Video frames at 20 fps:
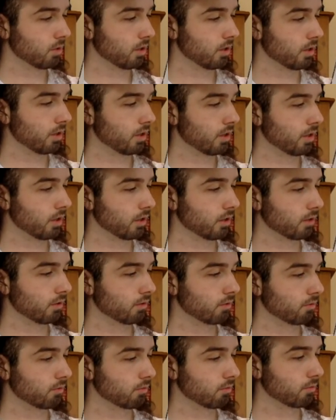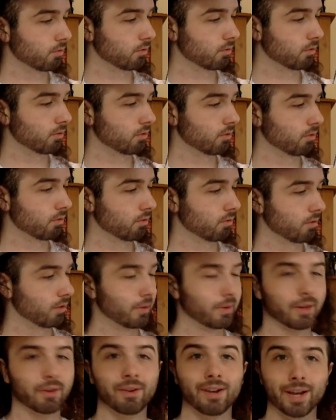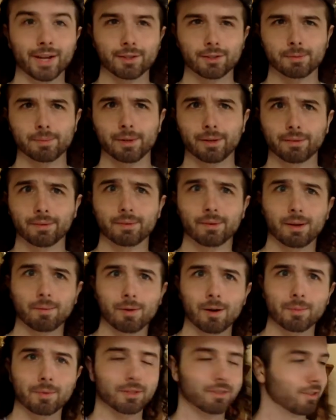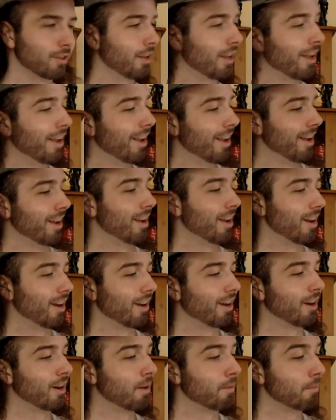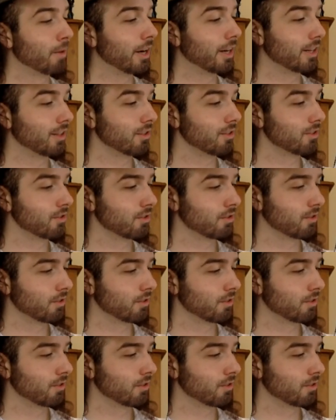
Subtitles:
There we go, I can spell, promise. Minus